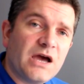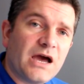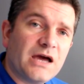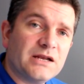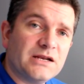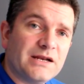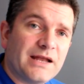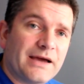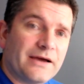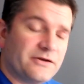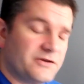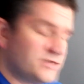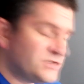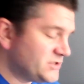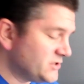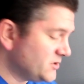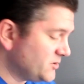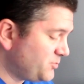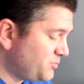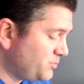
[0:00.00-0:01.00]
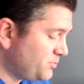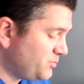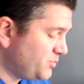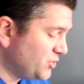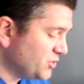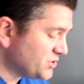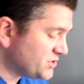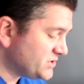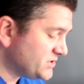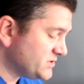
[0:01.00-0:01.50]
and allow you to
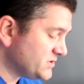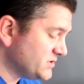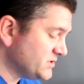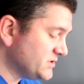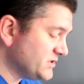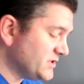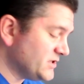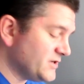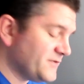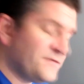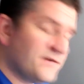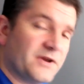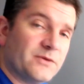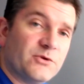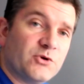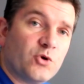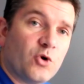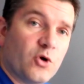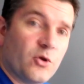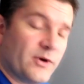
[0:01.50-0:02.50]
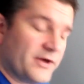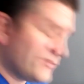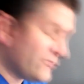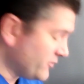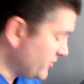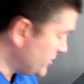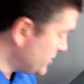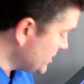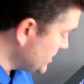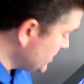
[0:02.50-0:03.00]
push the filament all the way
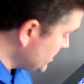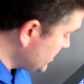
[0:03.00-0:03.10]
through.